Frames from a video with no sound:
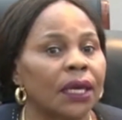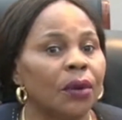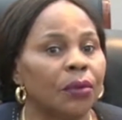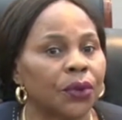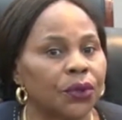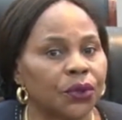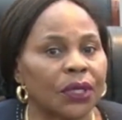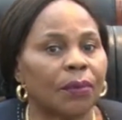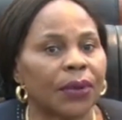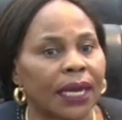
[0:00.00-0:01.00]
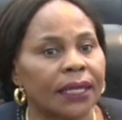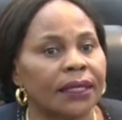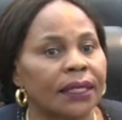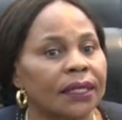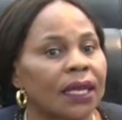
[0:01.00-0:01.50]
producer
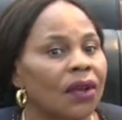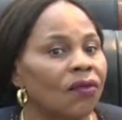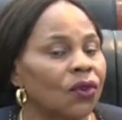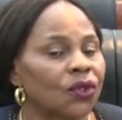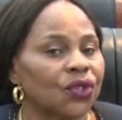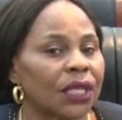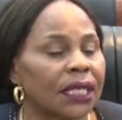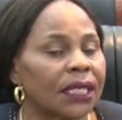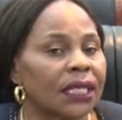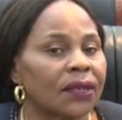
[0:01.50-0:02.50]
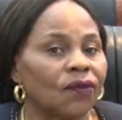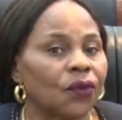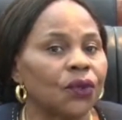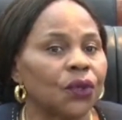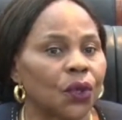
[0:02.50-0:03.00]
prices for strategic
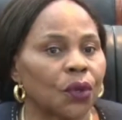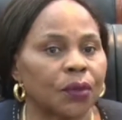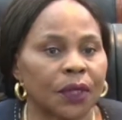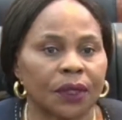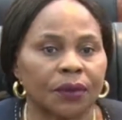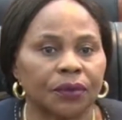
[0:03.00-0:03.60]
food crops.